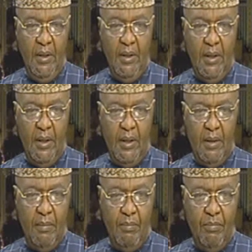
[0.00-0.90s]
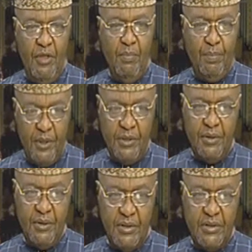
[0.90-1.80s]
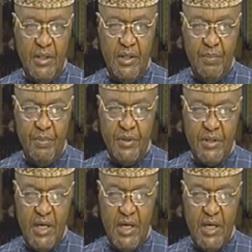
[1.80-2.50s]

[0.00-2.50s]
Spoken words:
The impression is that the APC